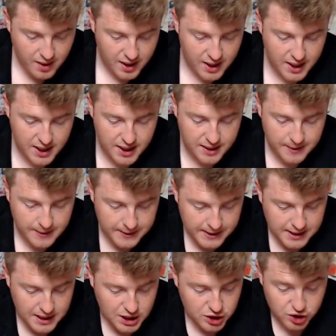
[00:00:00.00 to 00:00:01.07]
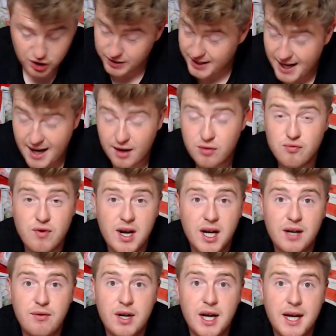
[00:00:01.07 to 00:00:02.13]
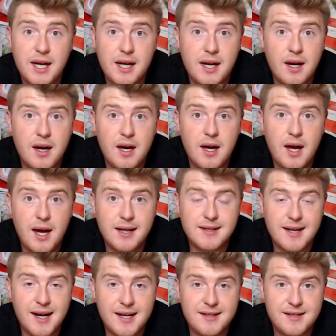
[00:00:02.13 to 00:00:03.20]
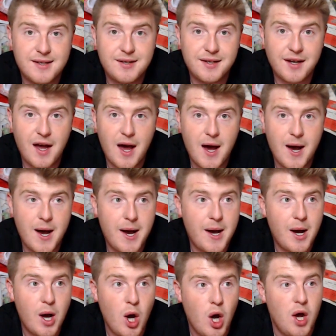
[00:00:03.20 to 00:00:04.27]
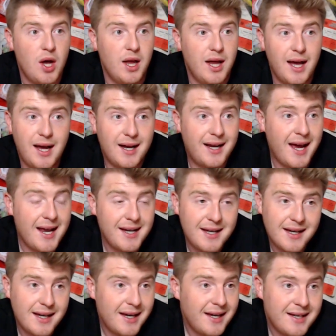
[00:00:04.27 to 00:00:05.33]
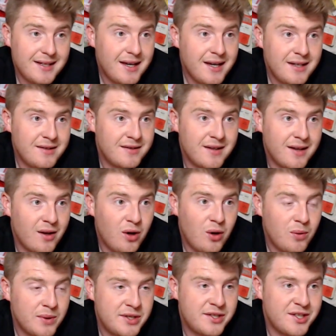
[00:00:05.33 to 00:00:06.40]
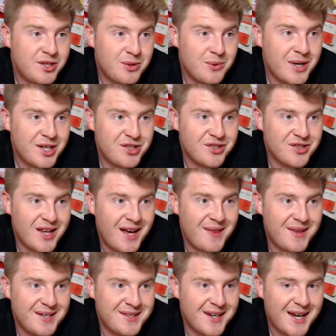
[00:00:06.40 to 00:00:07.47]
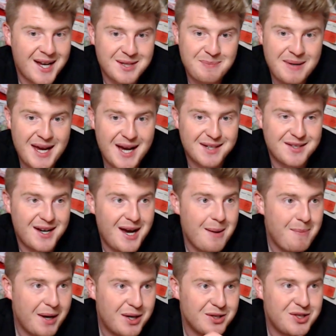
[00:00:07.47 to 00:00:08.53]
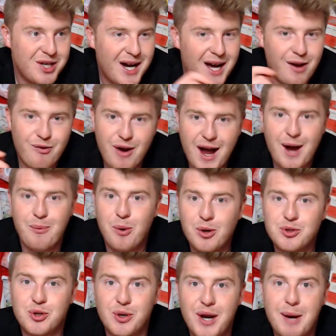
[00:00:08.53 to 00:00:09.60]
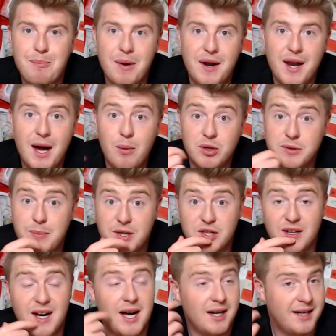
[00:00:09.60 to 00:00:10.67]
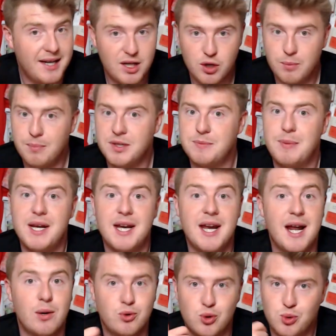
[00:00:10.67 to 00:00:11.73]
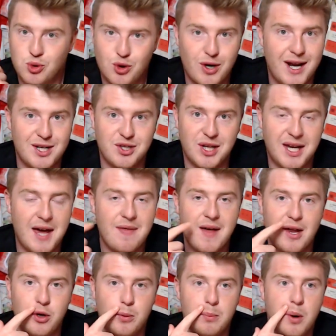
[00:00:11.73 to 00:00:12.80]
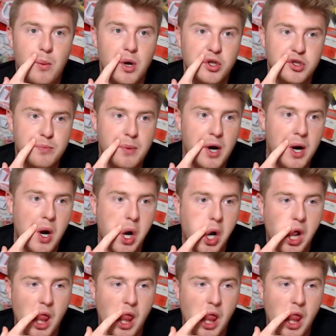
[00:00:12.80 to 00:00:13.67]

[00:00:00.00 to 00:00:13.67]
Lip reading: Really, really excited. Again, it's always situations like this, it gets me excited, because you're like, right, what's going to happen now? Especially like kit numbers being announced, who's going to actually get that number one spot?